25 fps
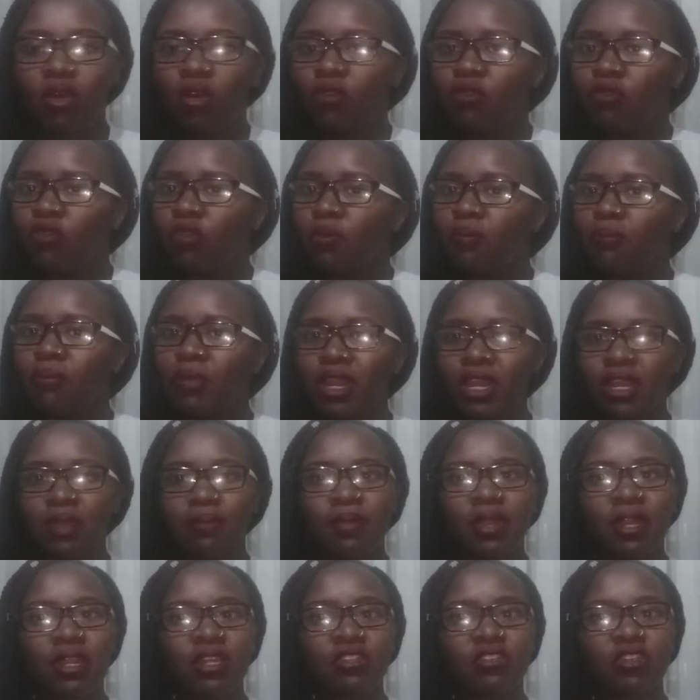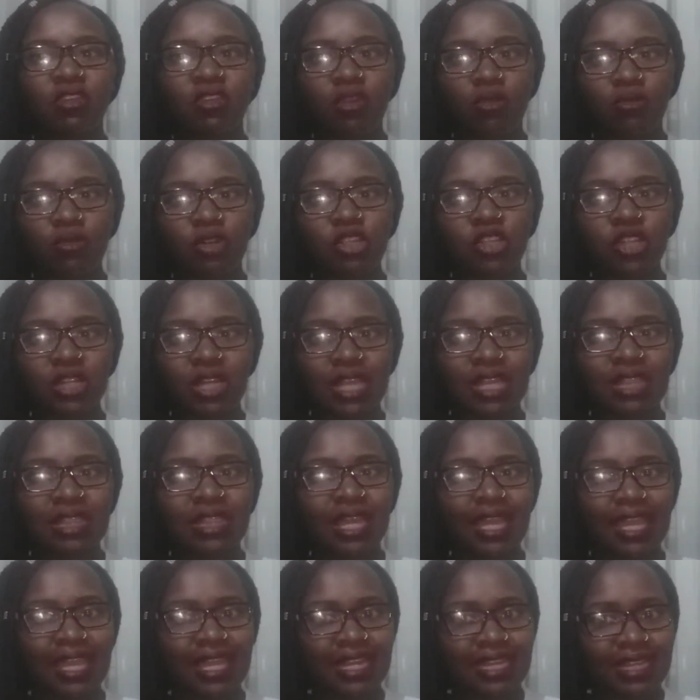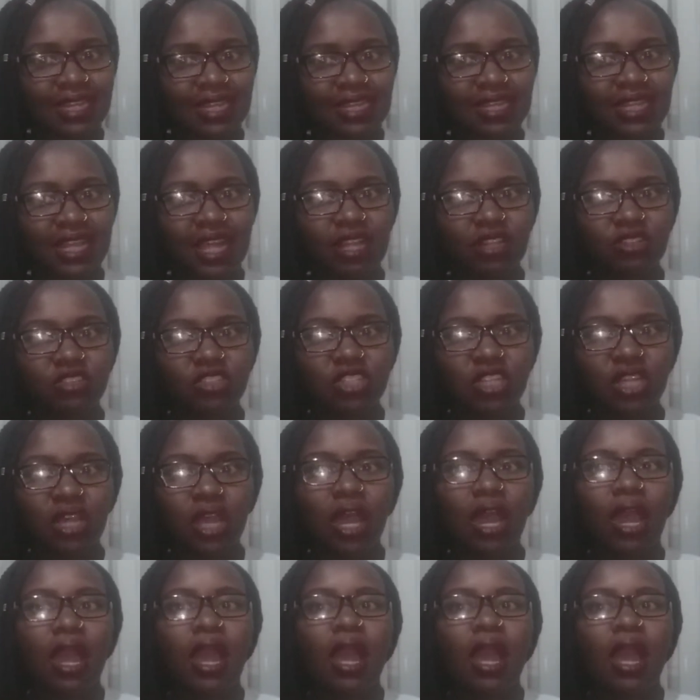for many generations in the Indian culture,